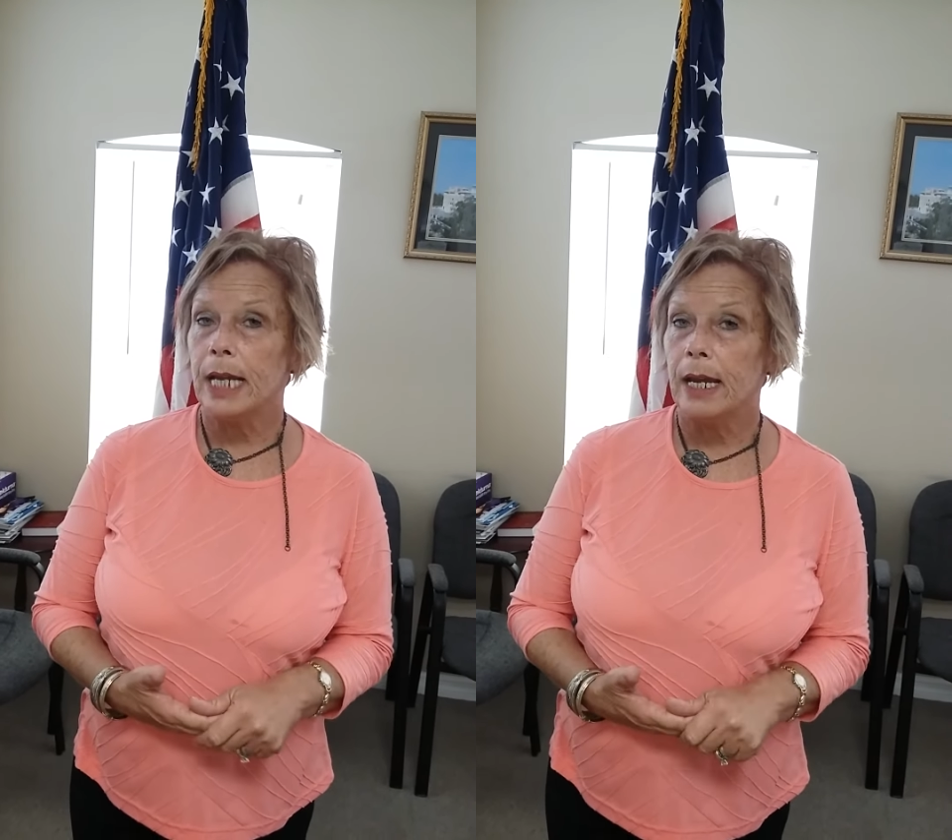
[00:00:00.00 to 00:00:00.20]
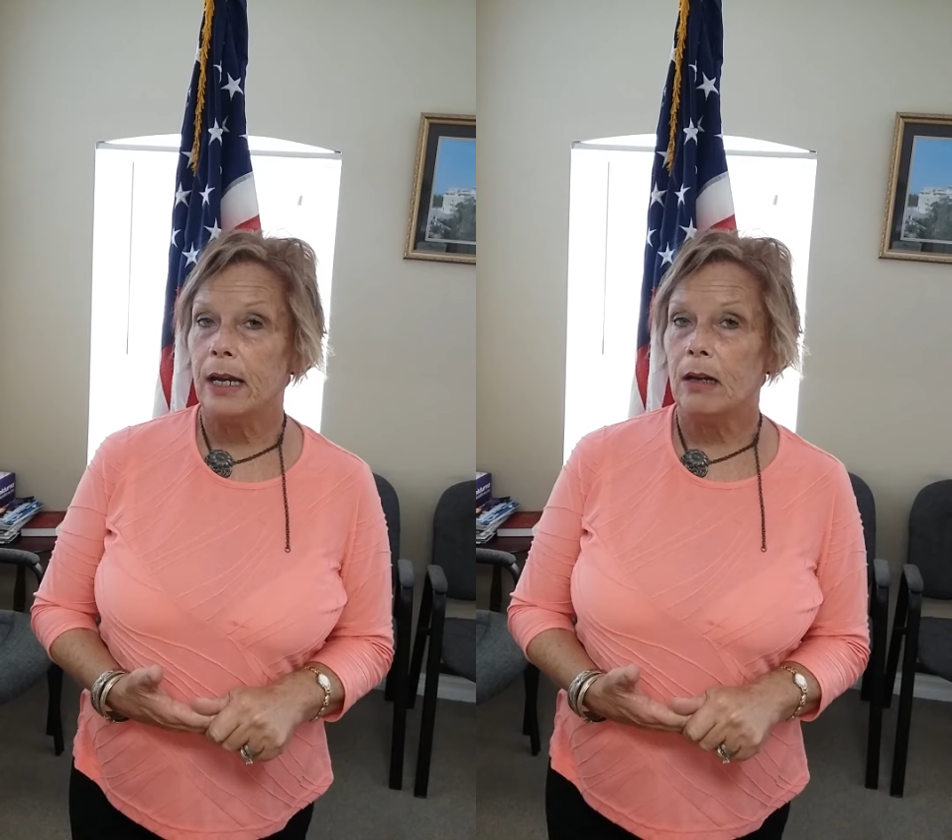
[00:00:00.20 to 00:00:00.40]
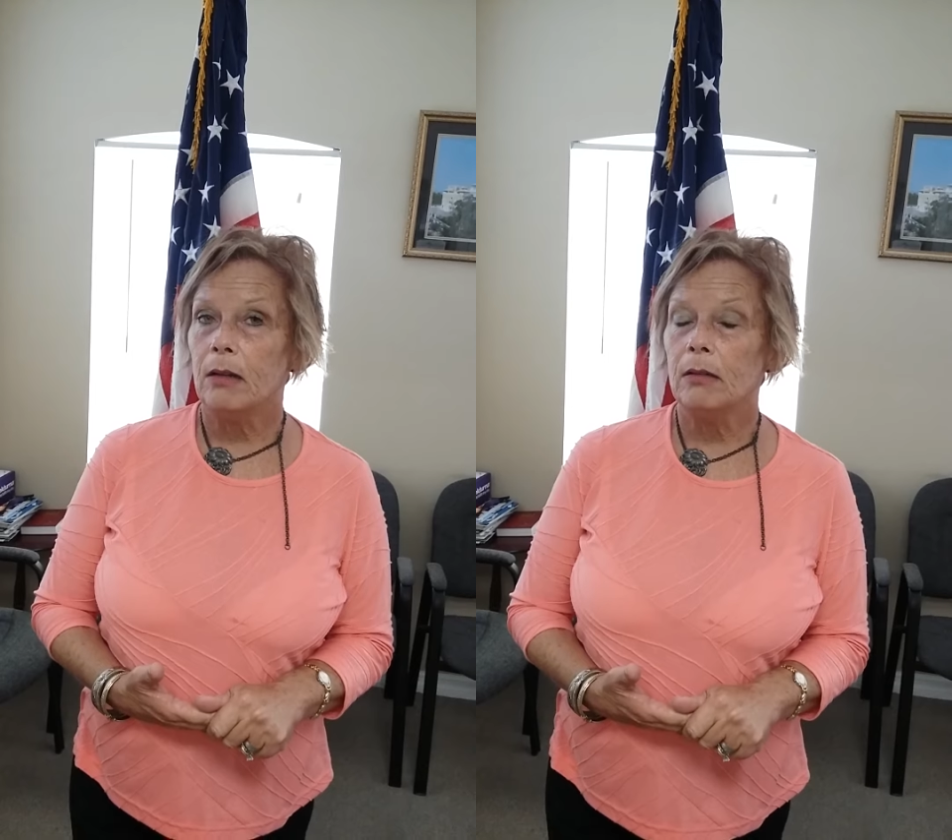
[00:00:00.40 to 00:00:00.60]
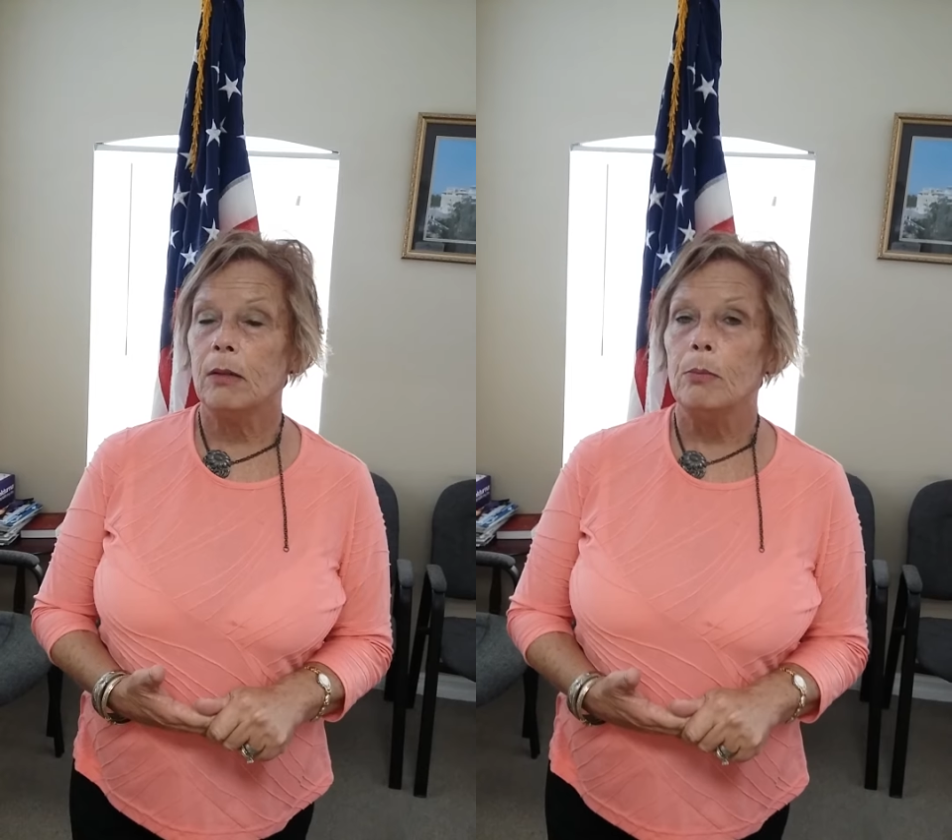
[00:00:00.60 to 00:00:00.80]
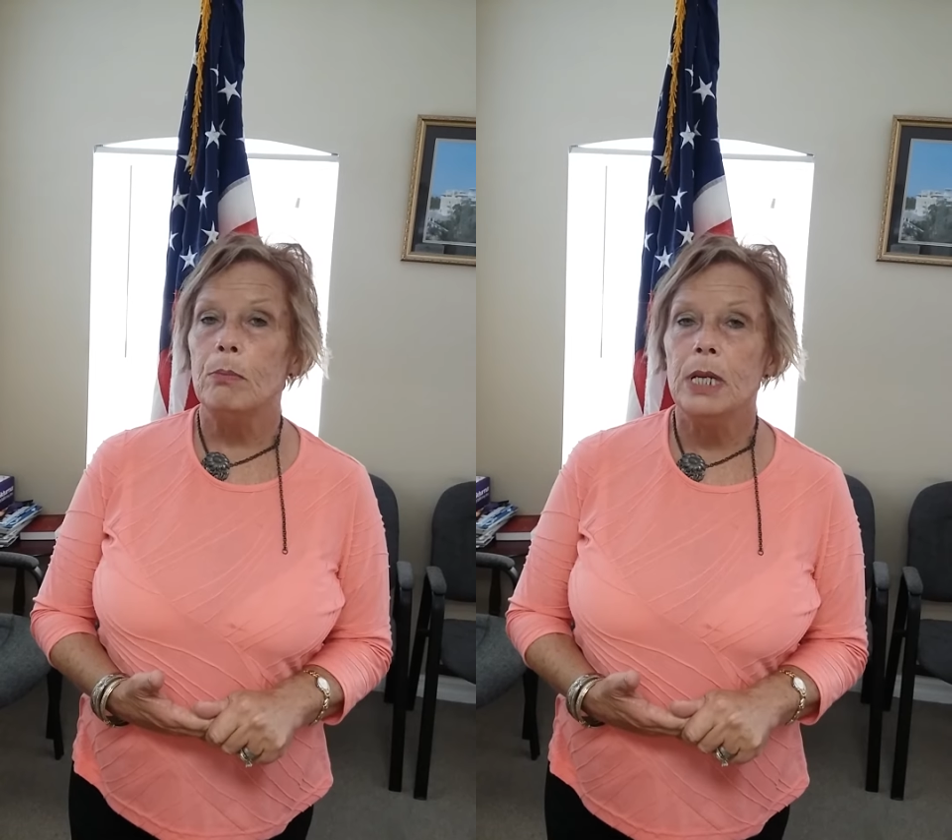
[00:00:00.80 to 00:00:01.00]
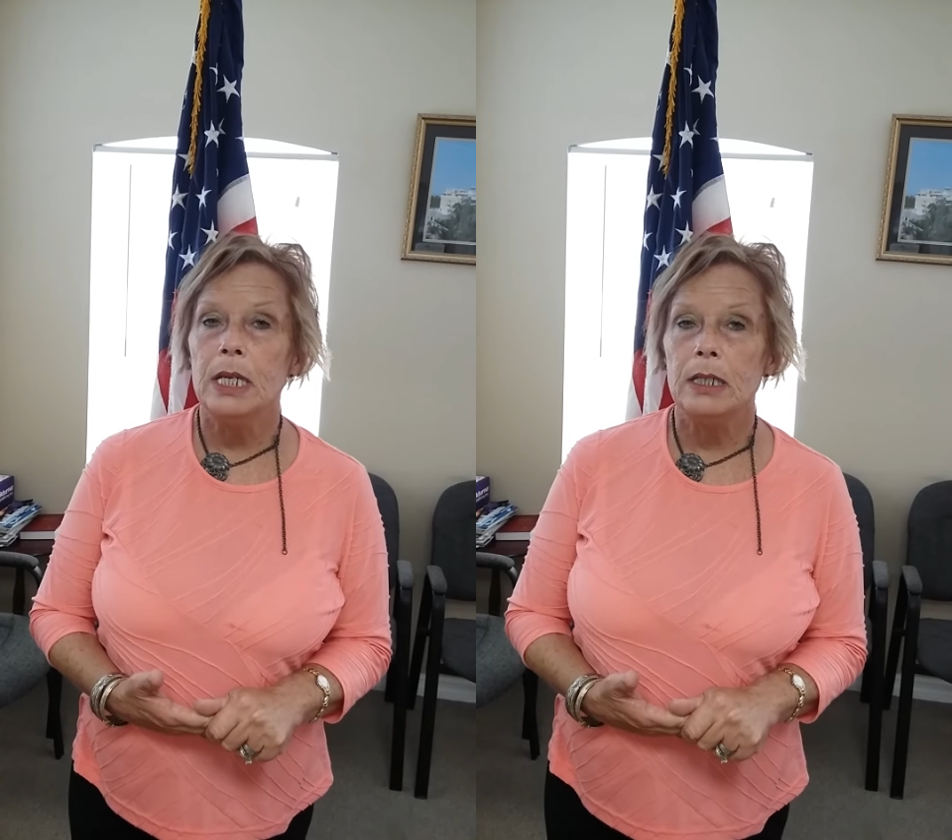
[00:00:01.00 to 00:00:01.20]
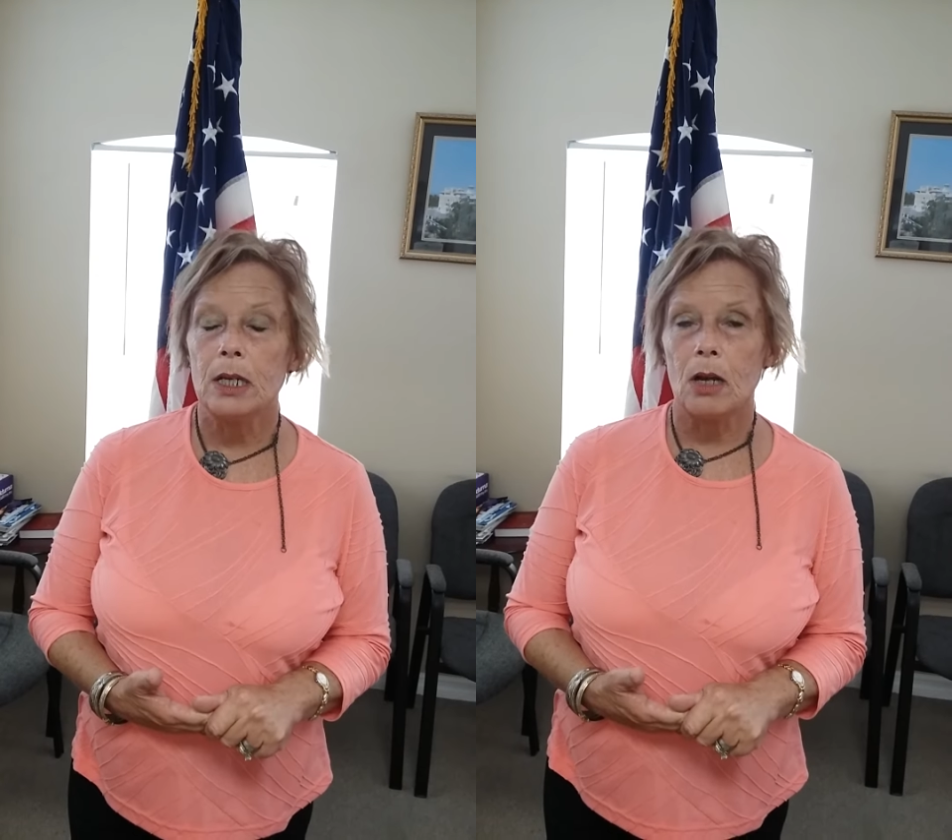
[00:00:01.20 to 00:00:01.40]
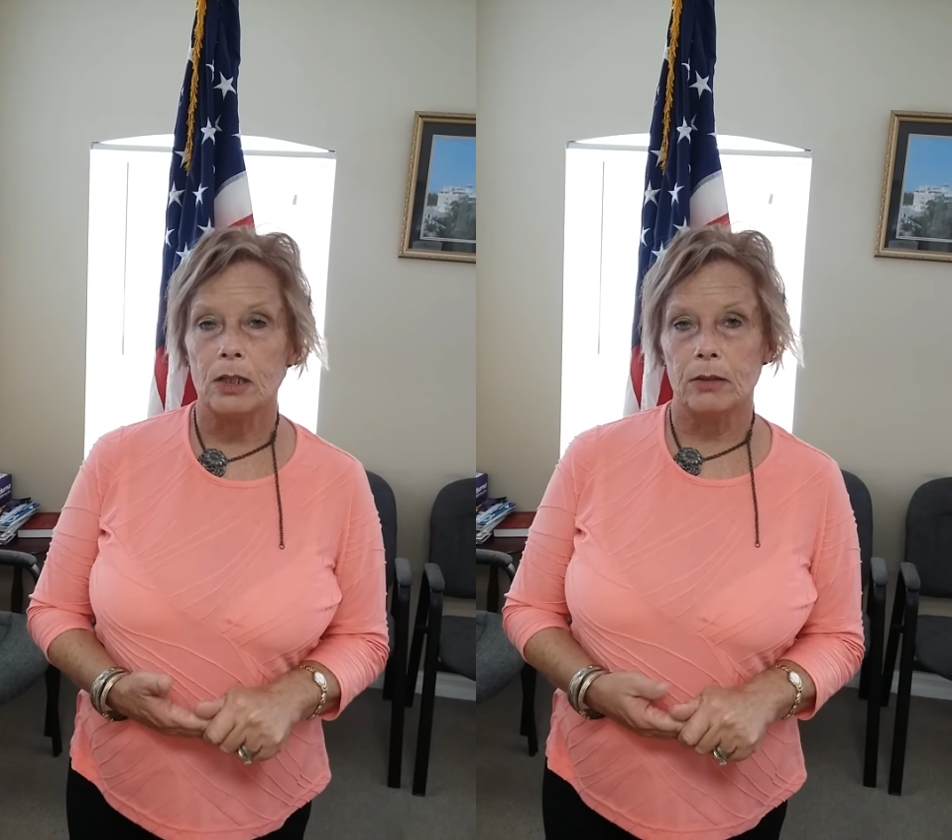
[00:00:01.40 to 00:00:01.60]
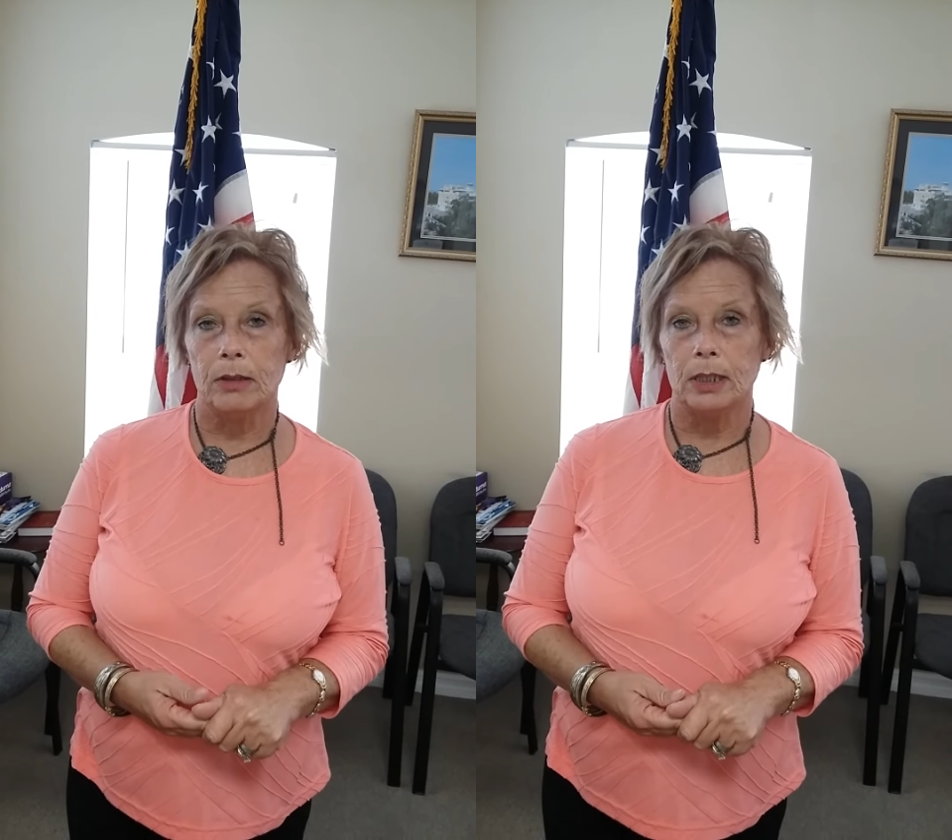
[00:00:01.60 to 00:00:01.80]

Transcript: down, meet Dr.